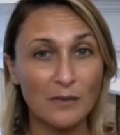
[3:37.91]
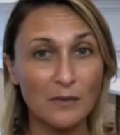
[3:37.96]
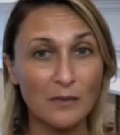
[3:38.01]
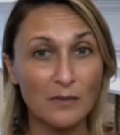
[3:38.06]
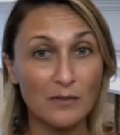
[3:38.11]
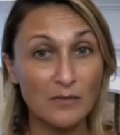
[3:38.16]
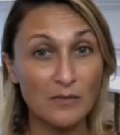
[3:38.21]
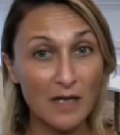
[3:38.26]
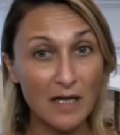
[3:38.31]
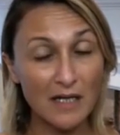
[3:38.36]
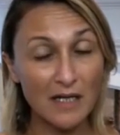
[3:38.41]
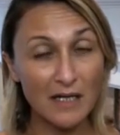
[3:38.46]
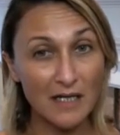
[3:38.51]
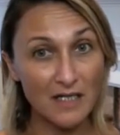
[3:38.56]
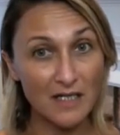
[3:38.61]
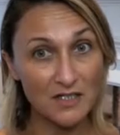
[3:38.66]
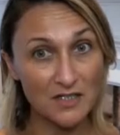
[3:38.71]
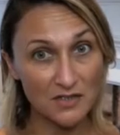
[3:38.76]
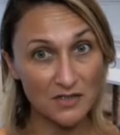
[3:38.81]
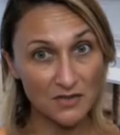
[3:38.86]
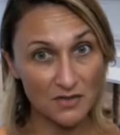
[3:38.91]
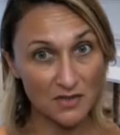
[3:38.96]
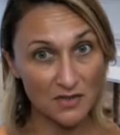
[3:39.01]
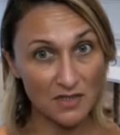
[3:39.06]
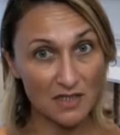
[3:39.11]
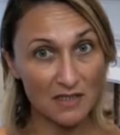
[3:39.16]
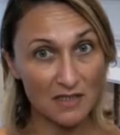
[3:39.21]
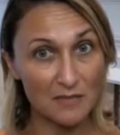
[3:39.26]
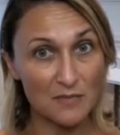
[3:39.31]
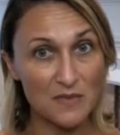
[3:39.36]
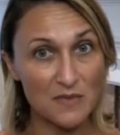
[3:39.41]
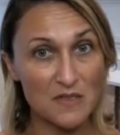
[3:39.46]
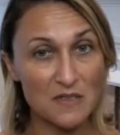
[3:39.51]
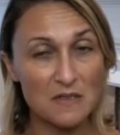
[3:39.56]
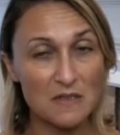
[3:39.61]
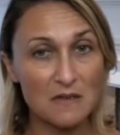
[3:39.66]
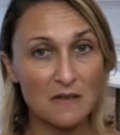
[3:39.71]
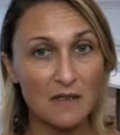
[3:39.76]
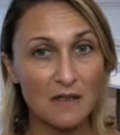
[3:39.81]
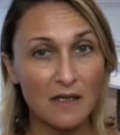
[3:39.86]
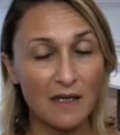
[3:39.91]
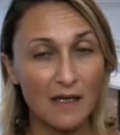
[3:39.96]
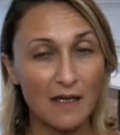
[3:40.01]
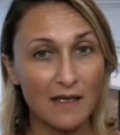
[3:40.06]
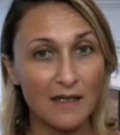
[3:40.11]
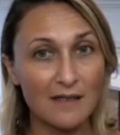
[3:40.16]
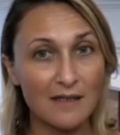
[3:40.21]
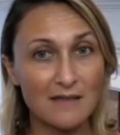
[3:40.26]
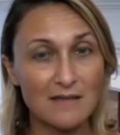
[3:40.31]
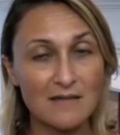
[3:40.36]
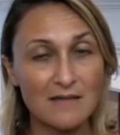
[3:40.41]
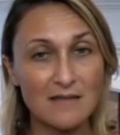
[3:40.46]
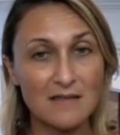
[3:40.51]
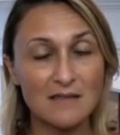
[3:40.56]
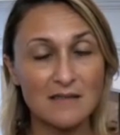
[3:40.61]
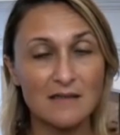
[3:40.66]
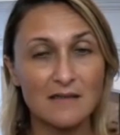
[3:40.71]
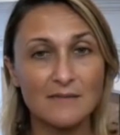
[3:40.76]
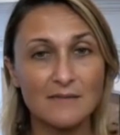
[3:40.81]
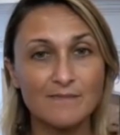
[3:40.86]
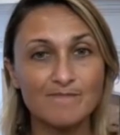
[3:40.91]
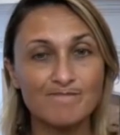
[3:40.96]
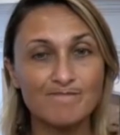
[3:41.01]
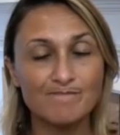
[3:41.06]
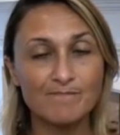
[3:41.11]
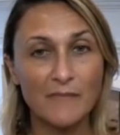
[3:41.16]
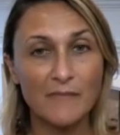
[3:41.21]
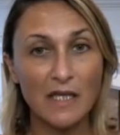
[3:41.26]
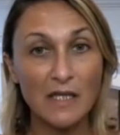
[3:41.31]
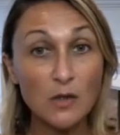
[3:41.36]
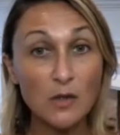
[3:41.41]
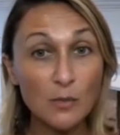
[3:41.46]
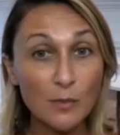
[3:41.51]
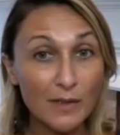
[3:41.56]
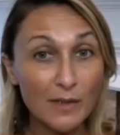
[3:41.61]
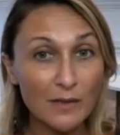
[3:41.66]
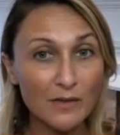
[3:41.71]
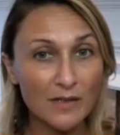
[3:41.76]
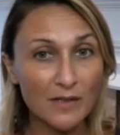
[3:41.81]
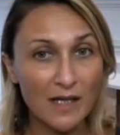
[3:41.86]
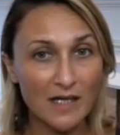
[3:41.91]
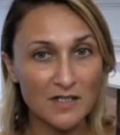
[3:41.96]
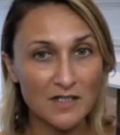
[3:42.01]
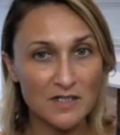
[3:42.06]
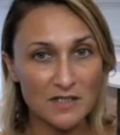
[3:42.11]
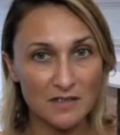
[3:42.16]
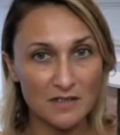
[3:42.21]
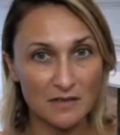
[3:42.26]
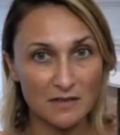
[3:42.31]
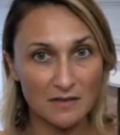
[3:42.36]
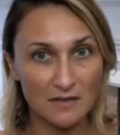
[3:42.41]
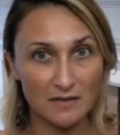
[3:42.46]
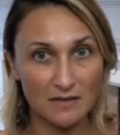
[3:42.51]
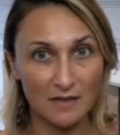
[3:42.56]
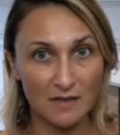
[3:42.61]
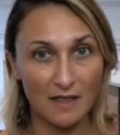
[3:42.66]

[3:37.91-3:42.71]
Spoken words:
relationships and human connection